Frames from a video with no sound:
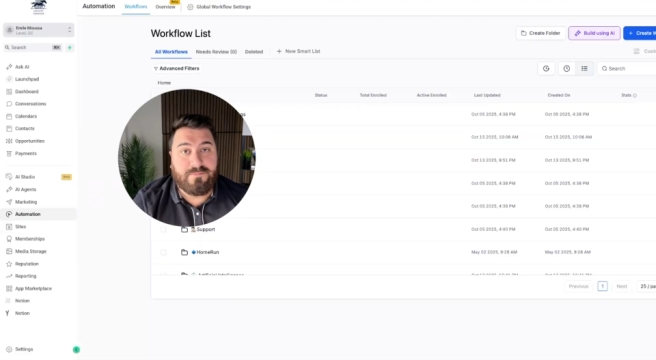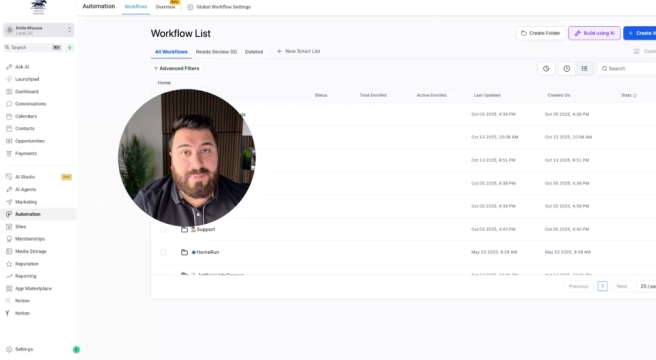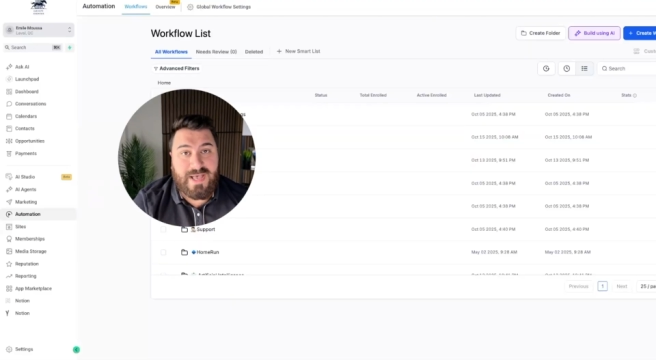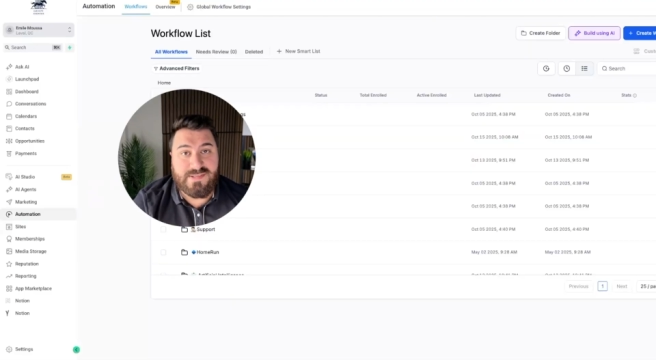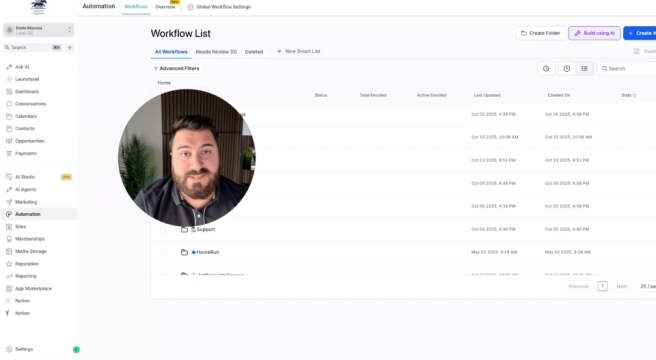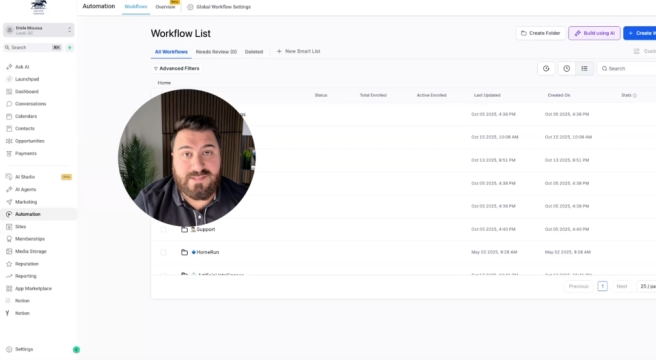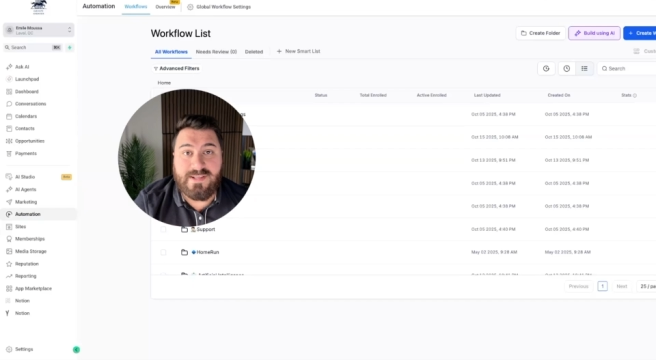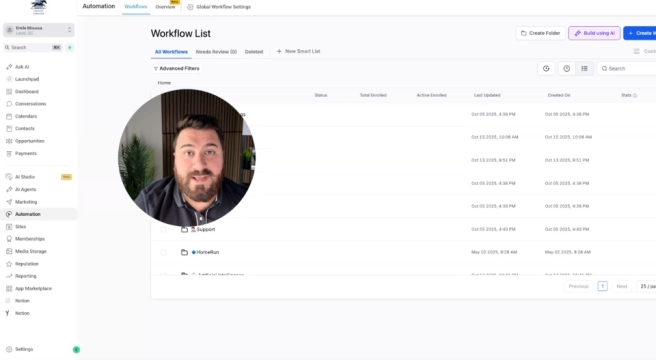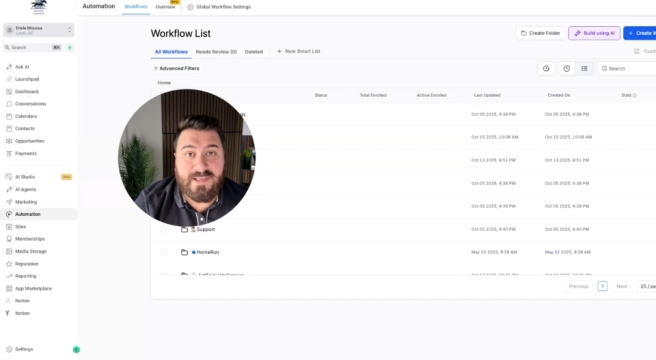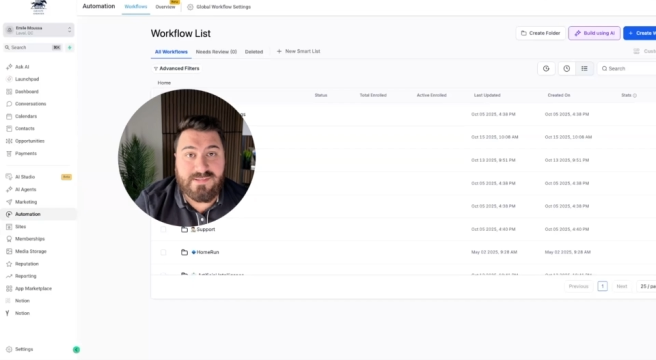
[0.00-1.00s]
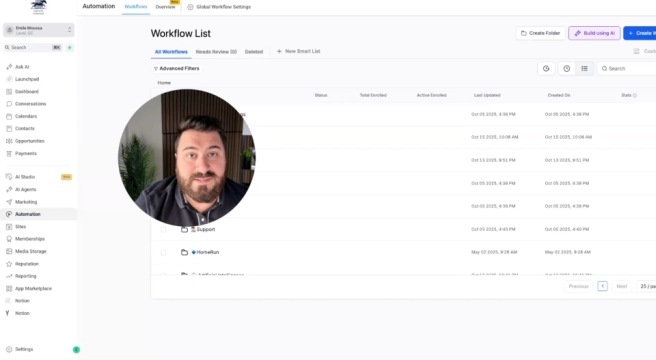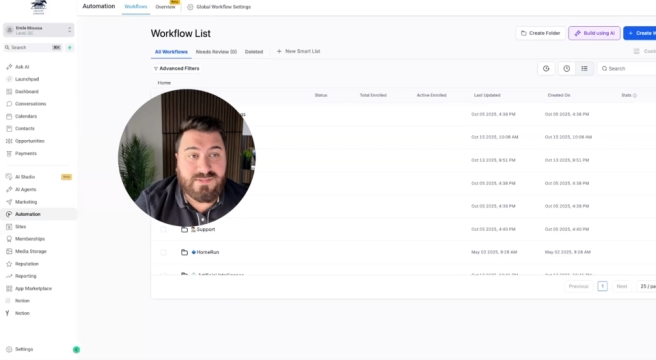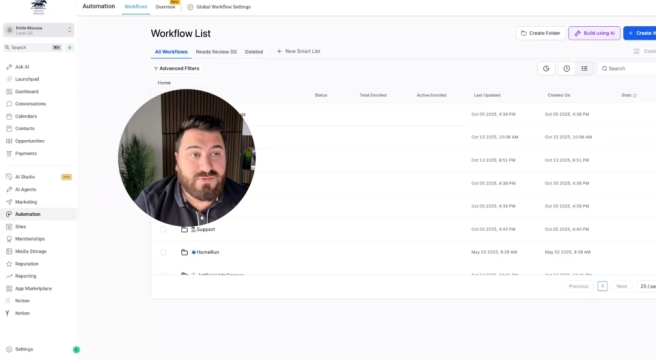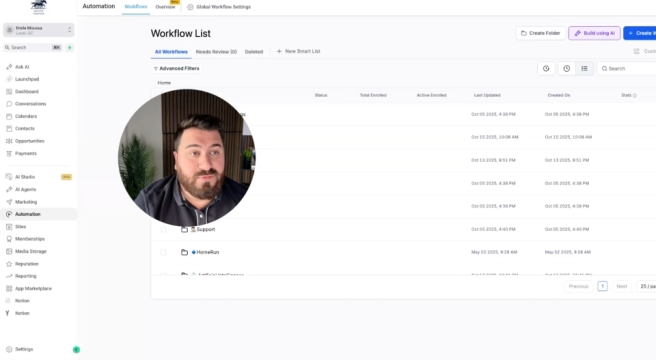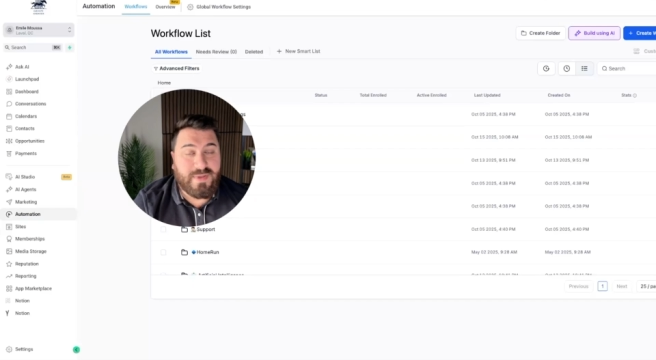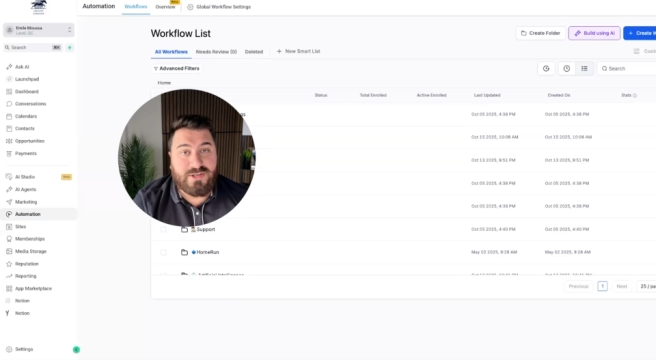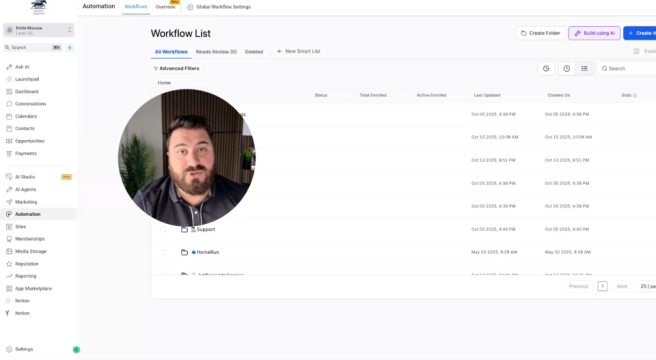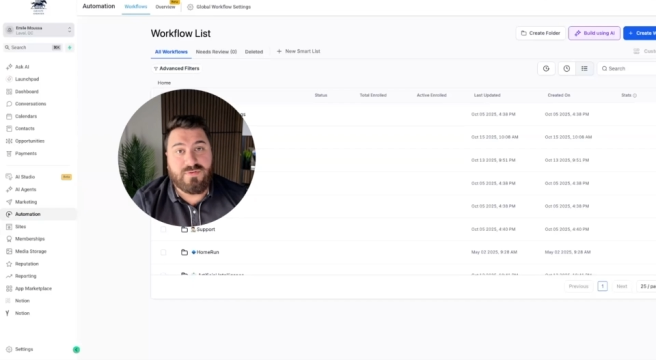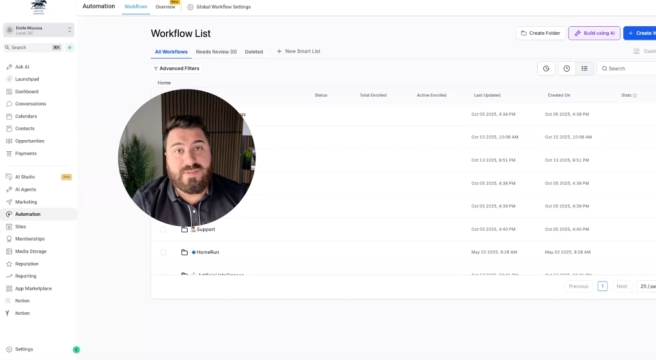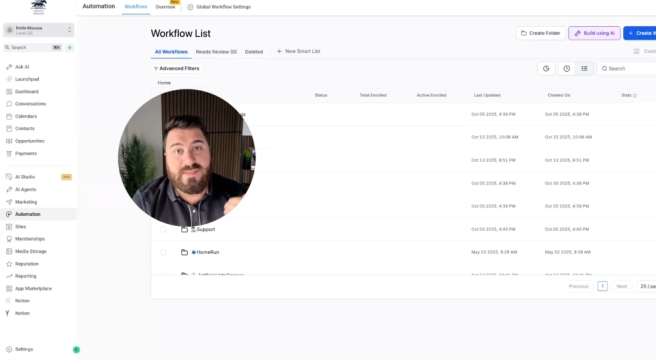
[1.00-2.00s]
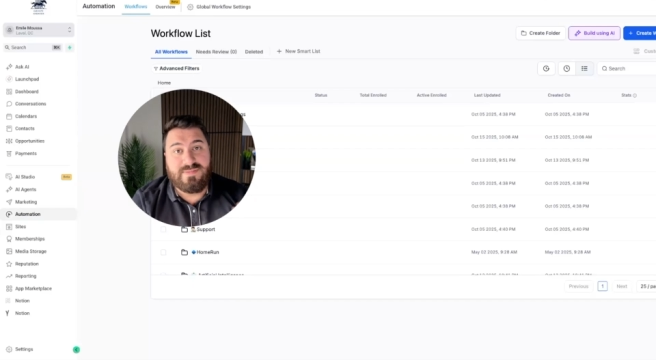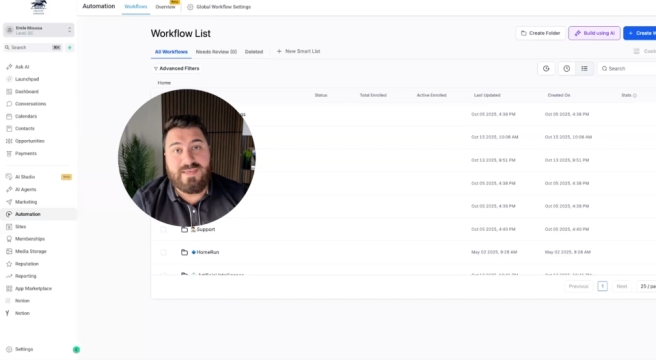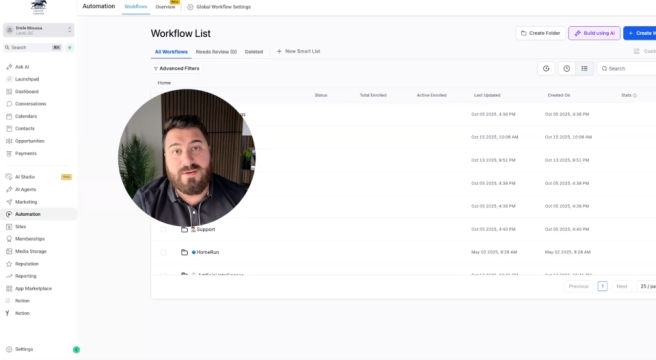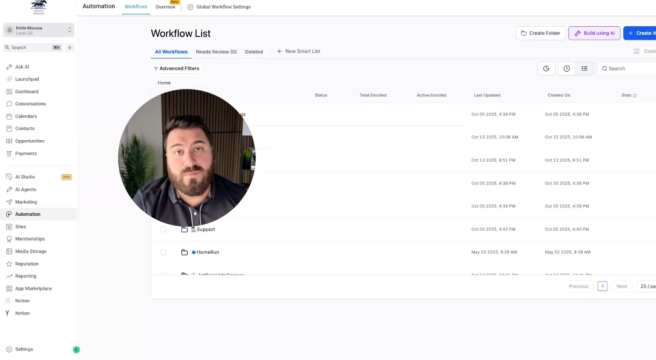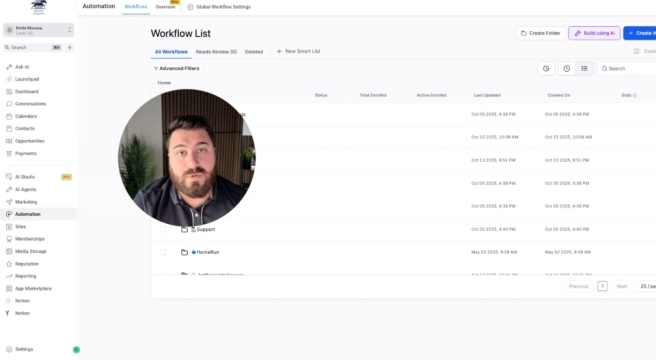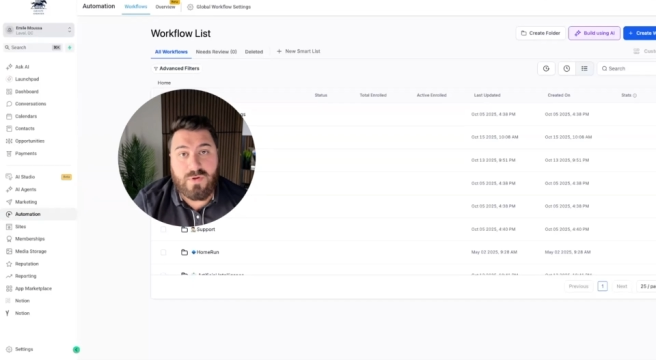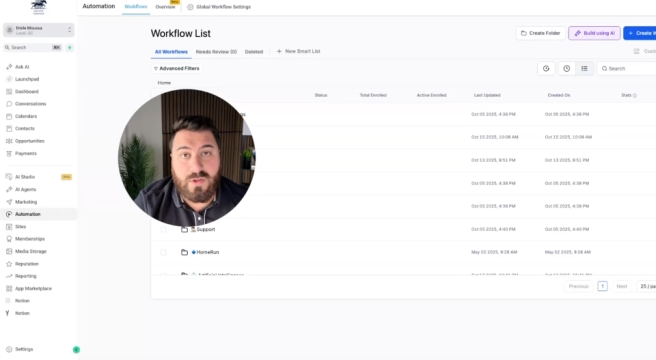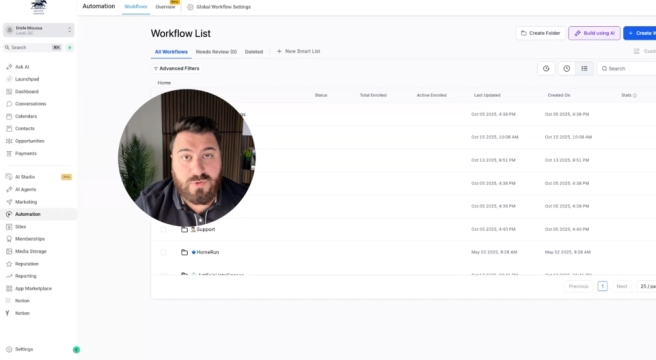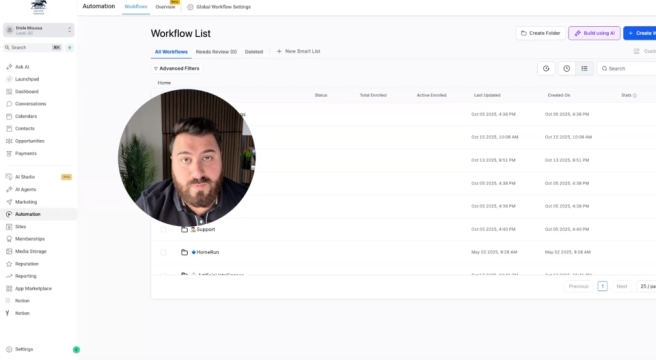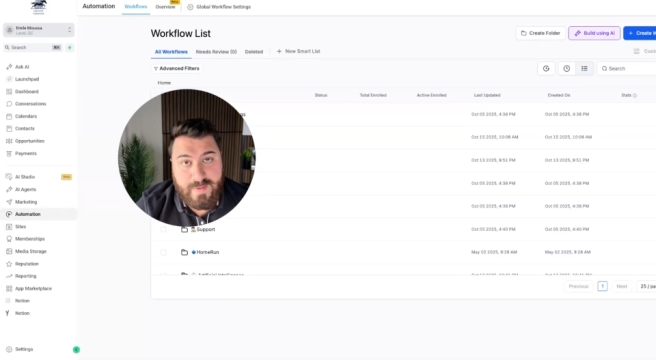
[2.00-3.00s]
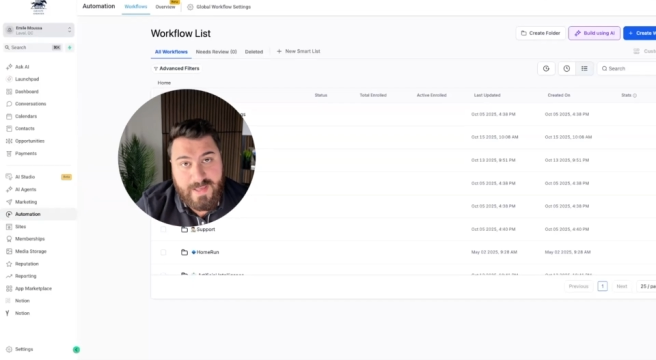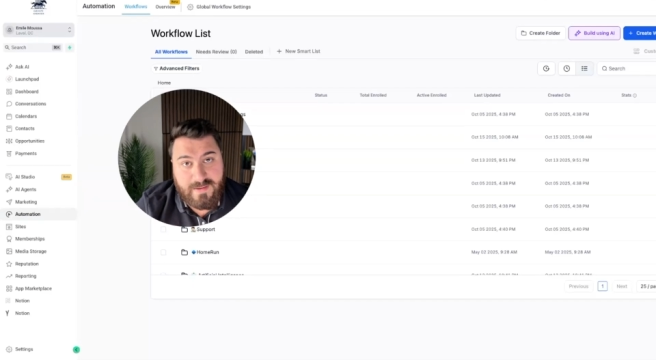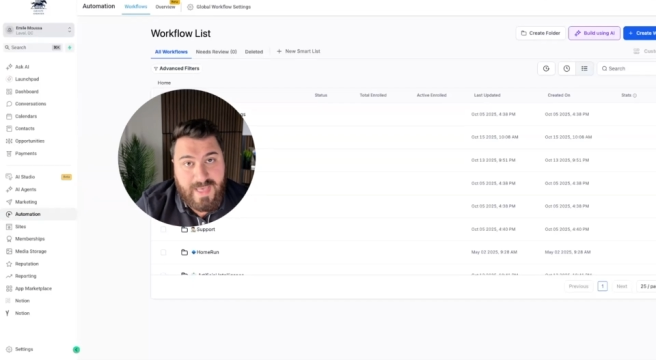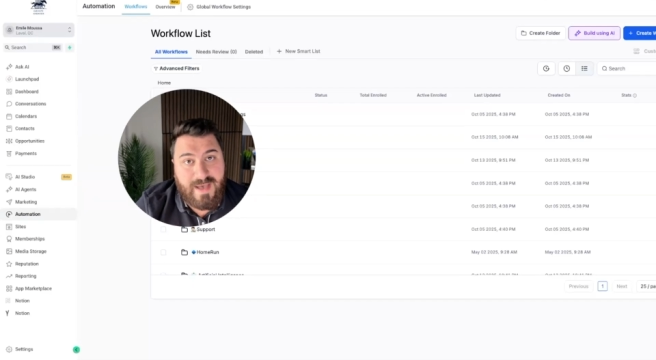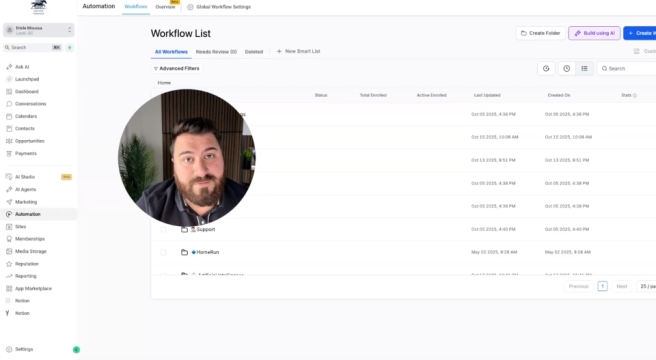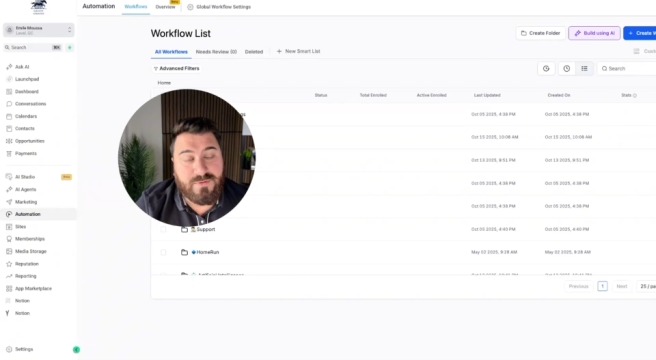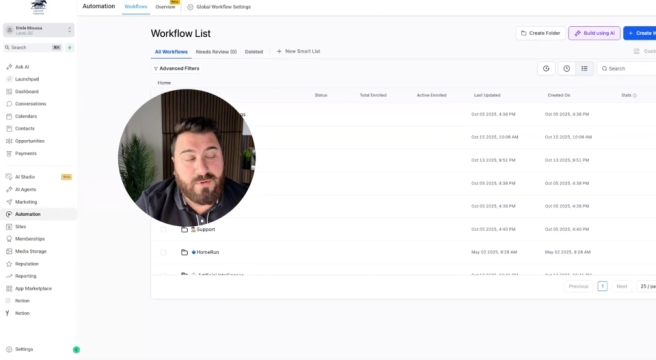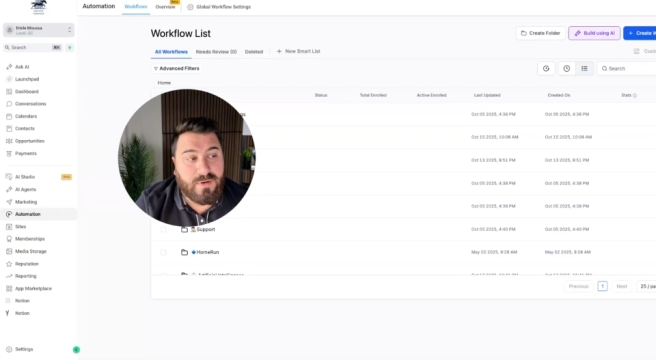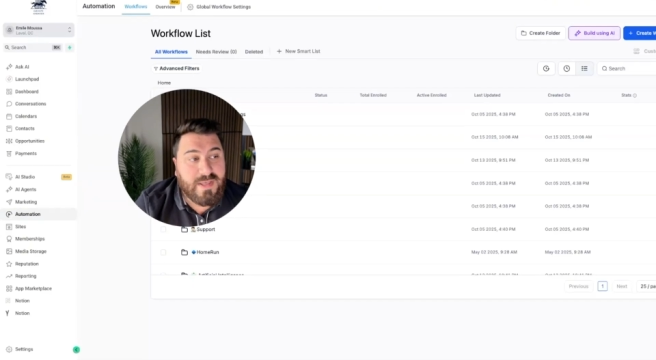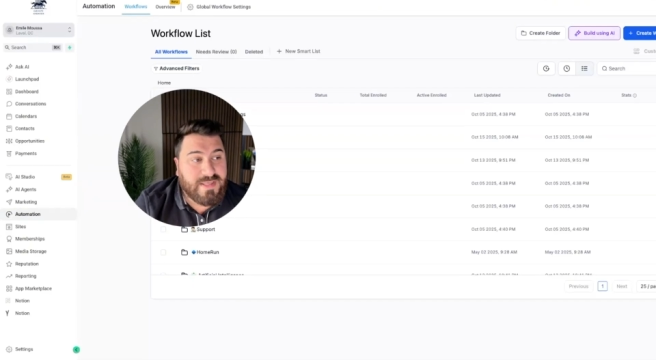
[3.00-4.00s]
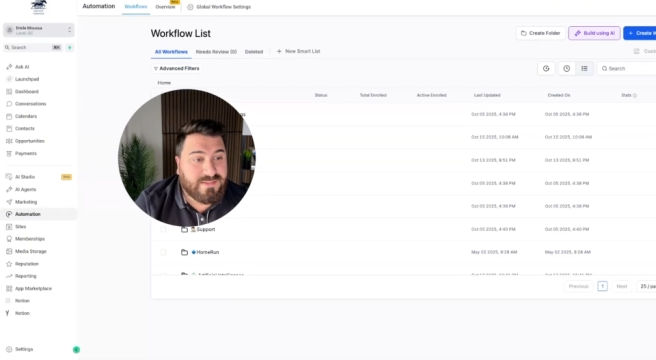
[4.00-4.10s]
past clients to make sure that they will call you back after.